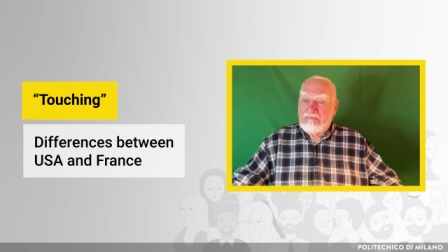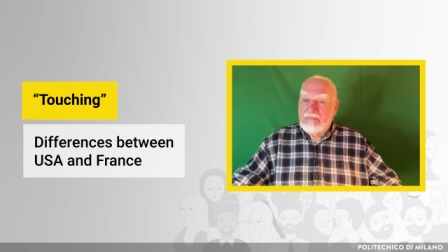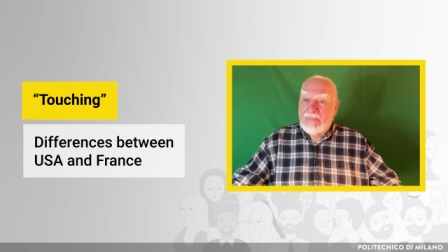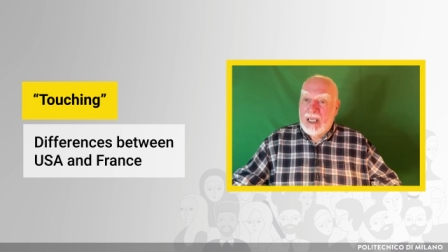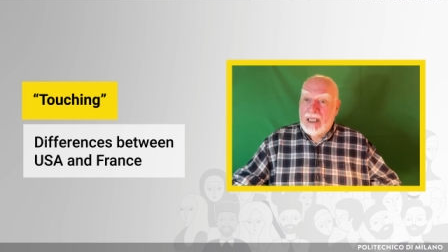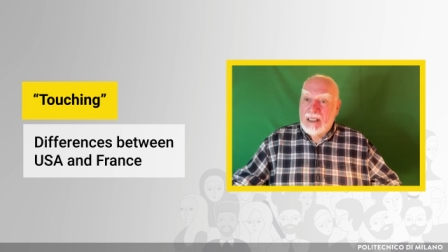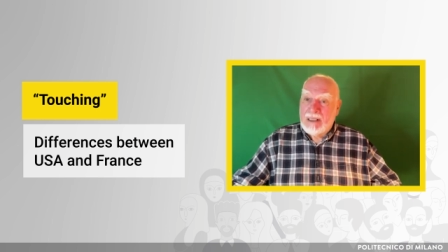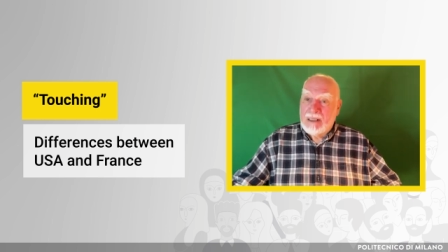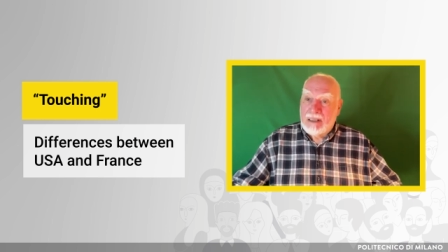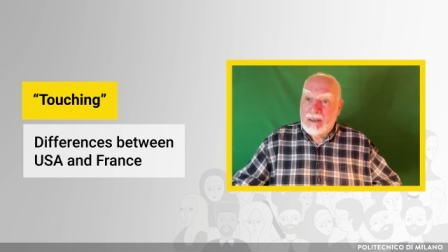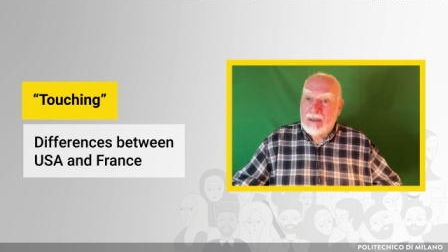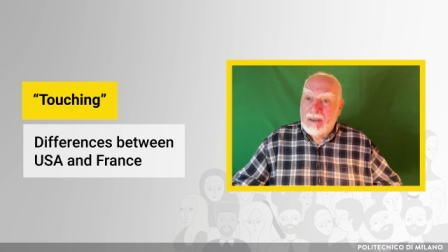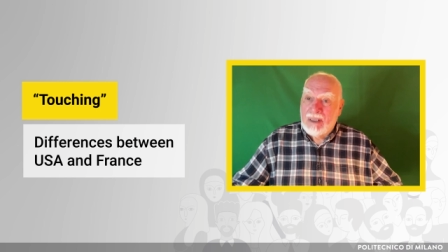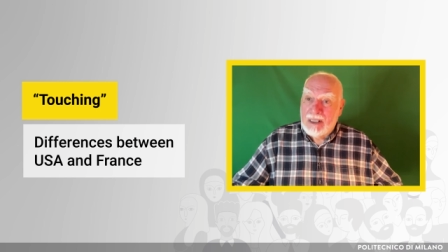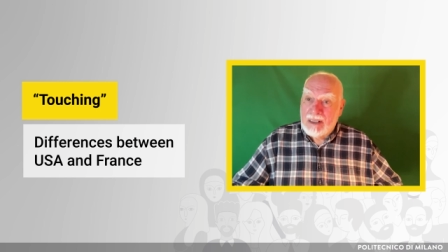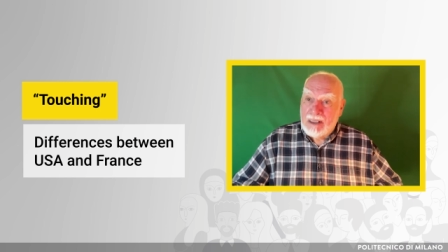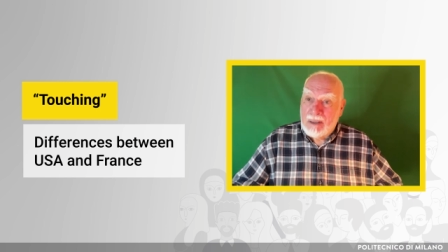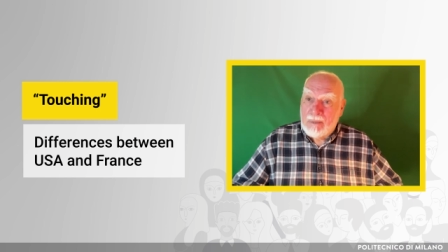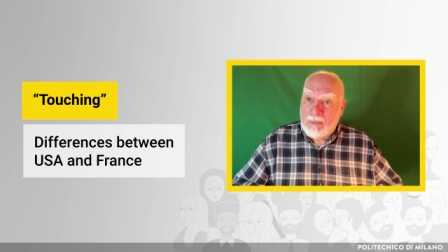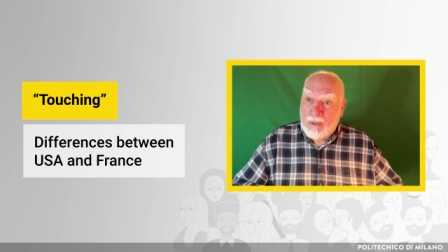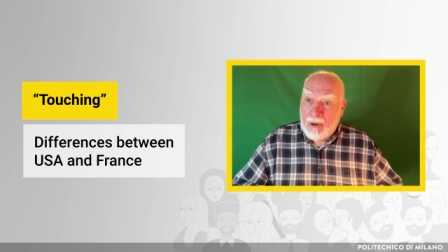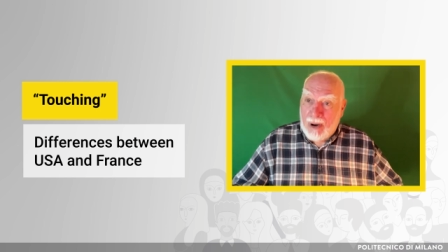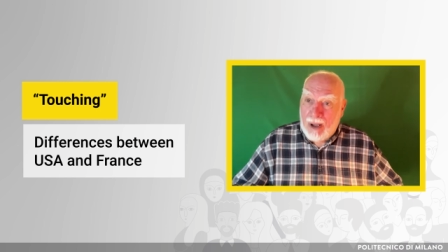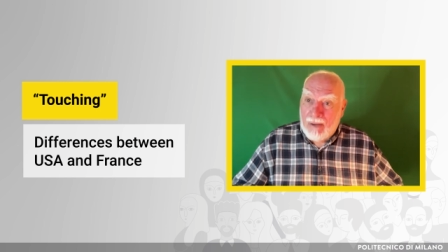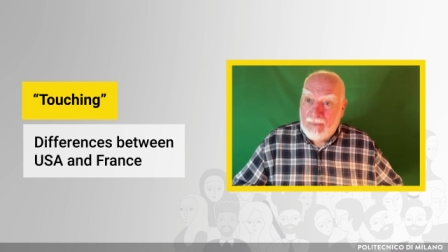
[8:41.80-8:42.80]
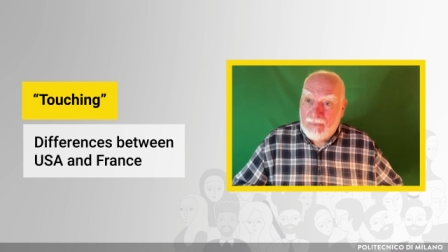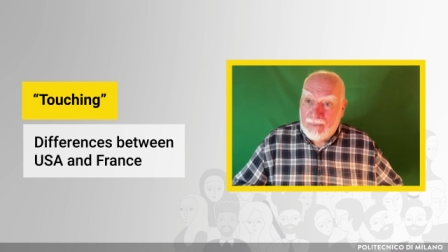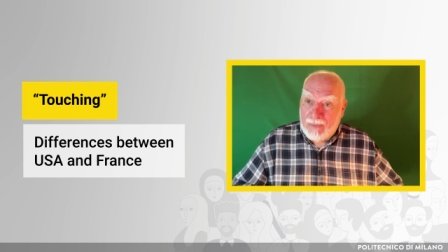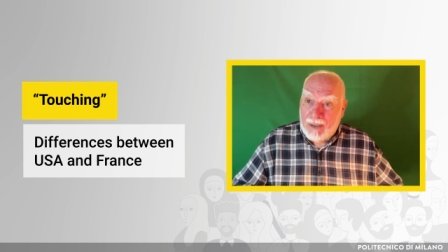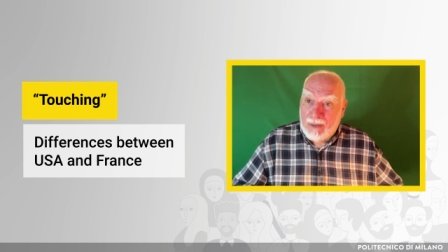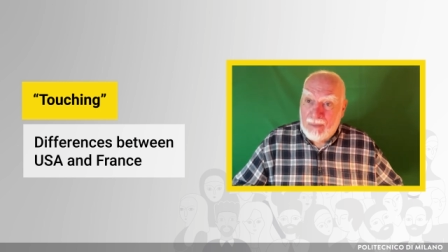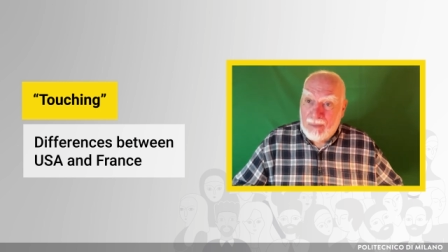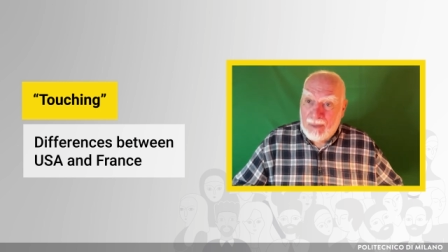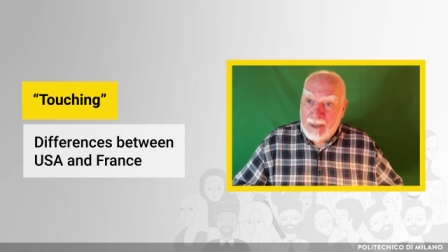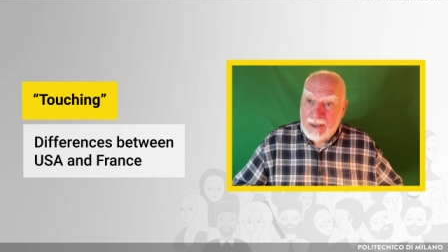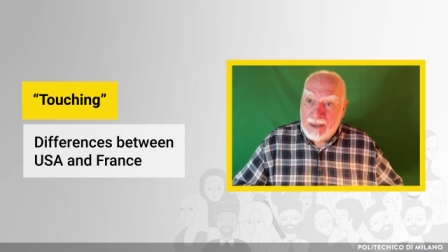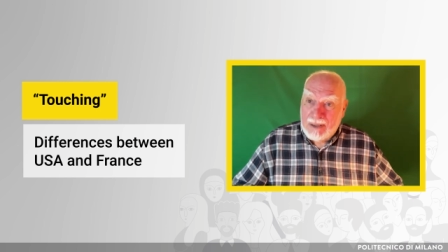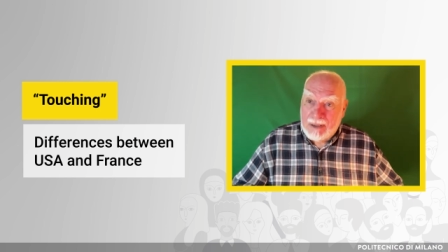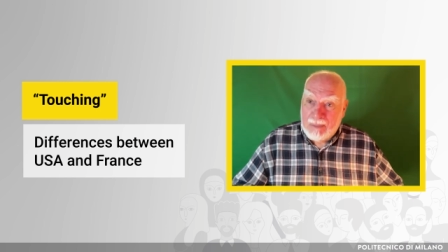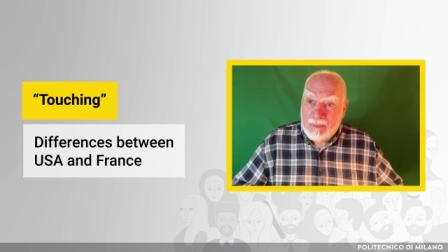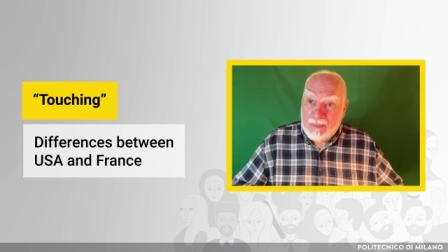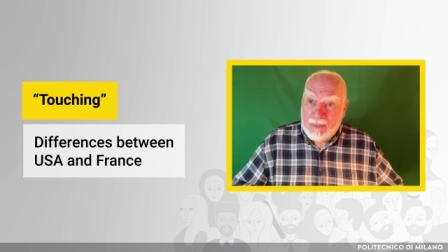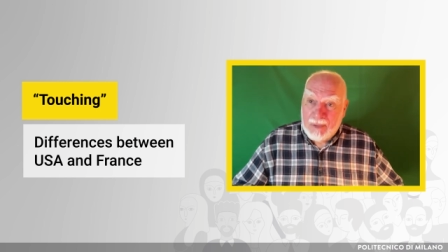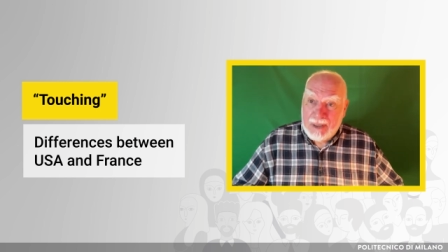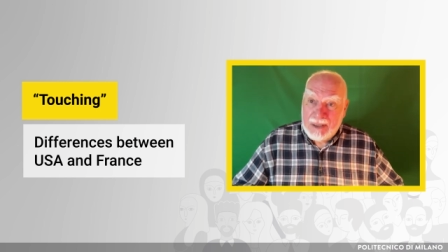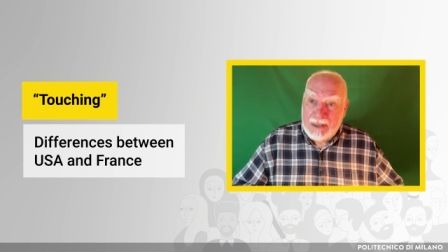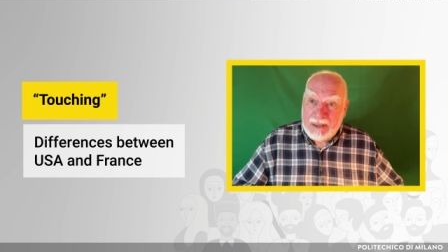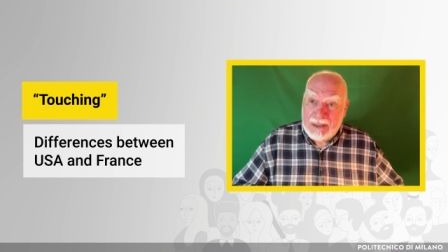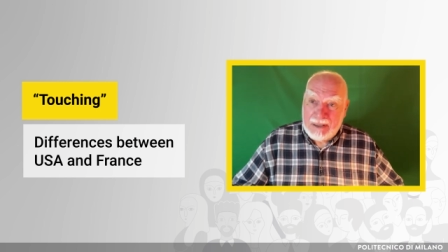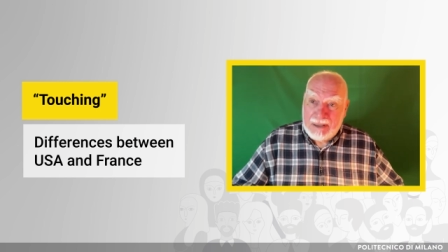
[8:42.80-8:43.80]
as a prof, I run some
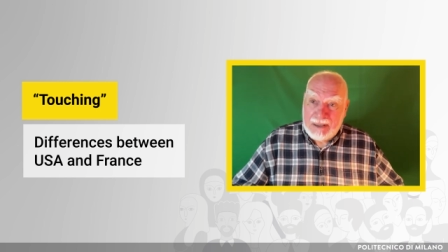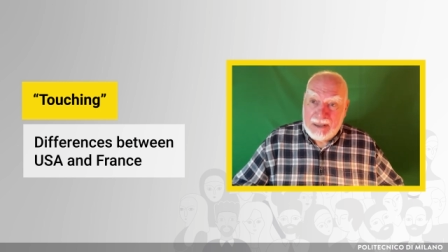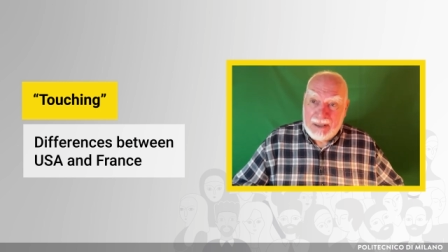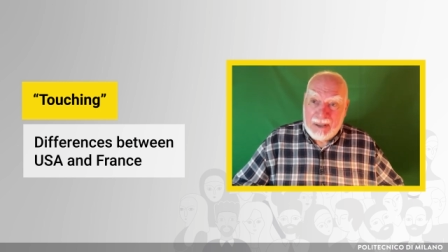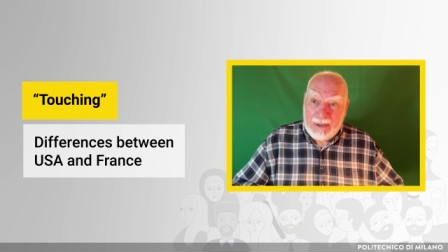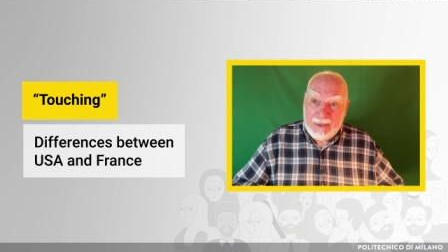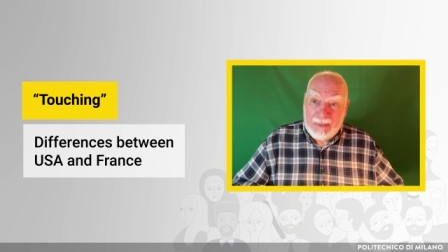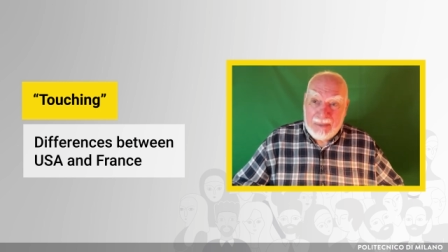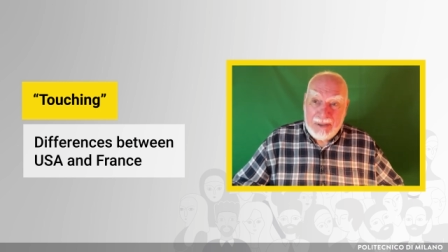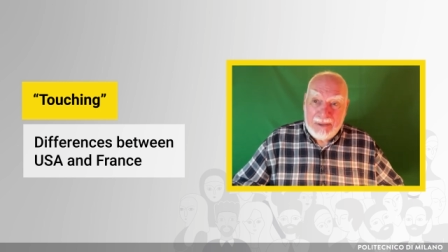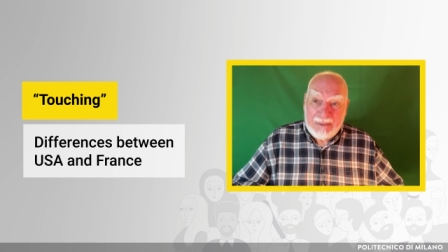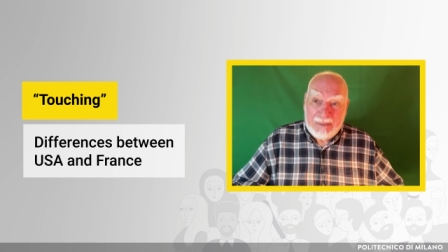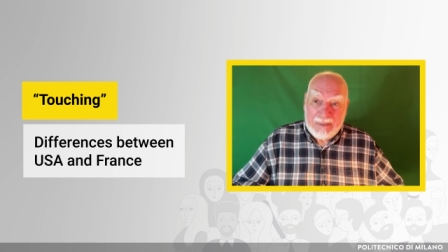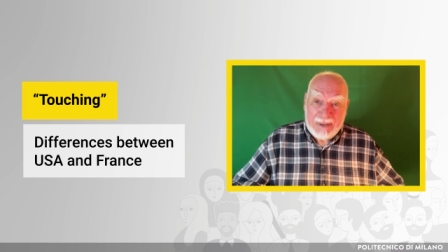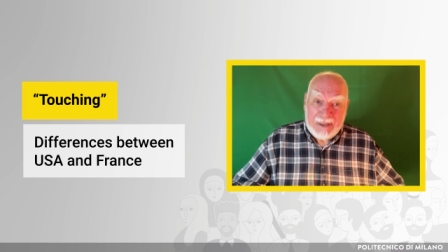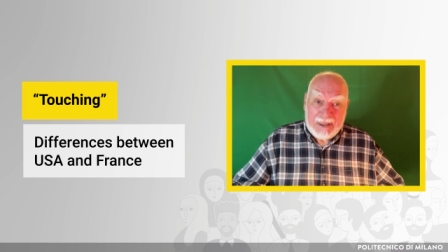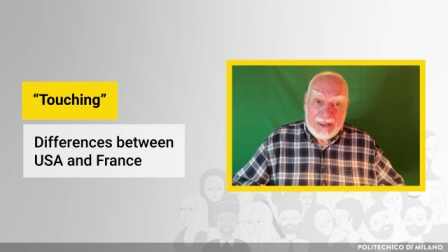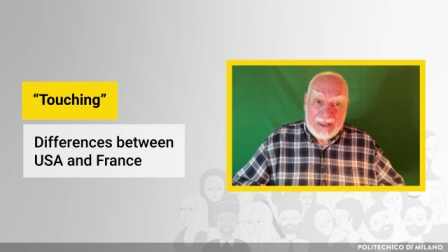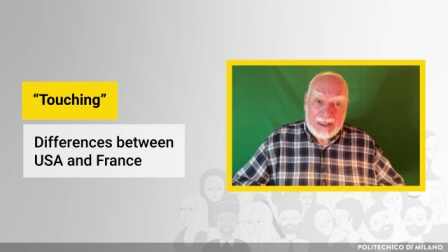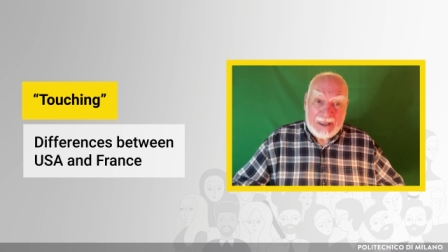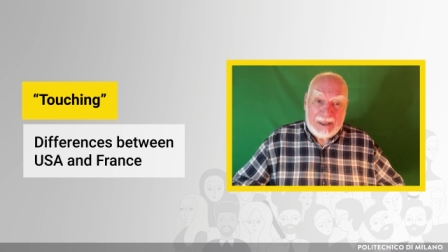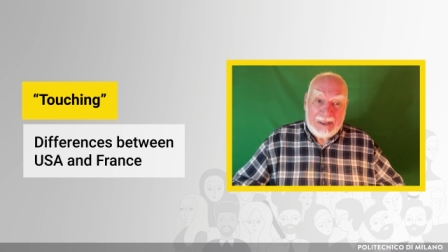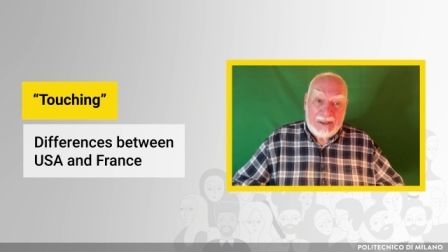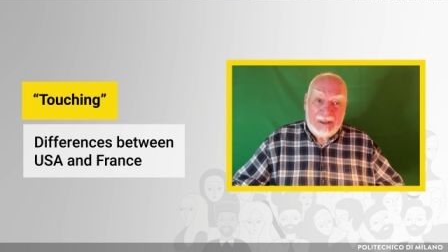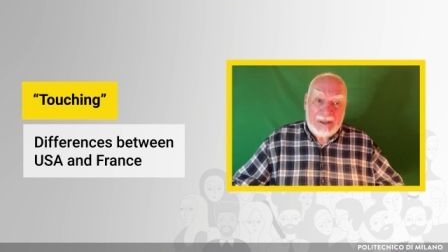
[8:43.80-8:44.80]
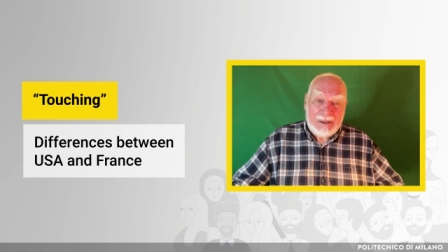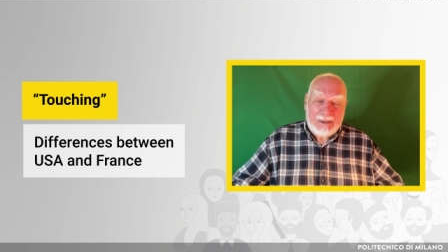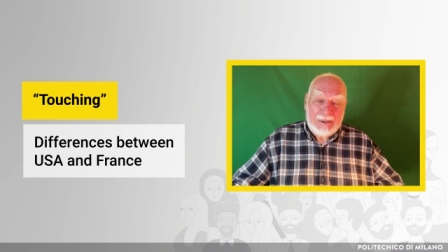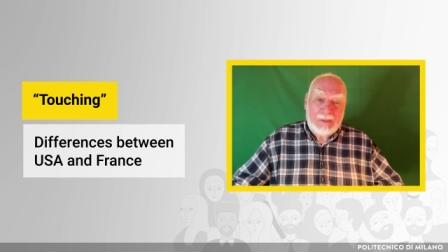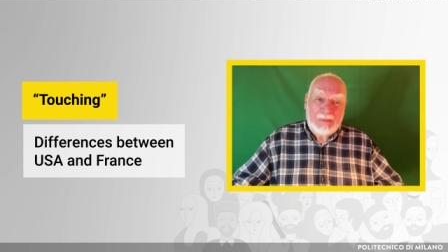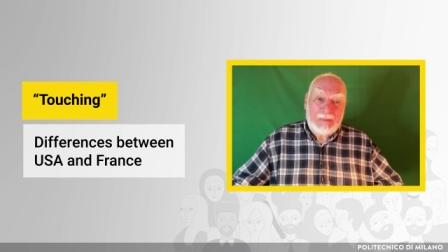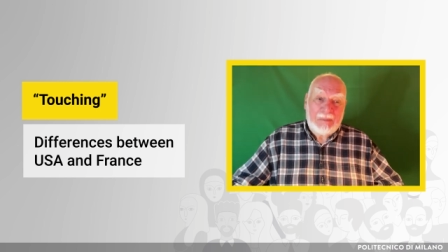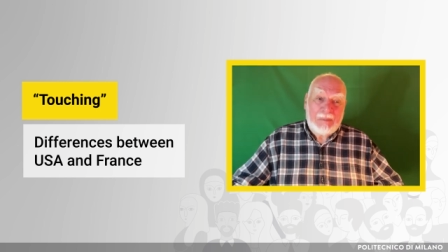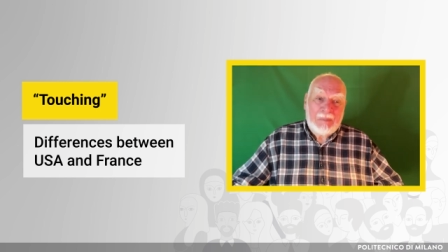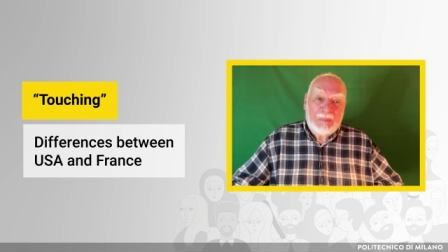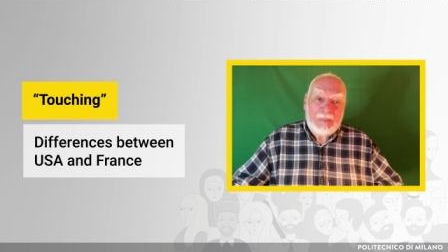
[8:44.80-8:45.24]
risks that are interesting too.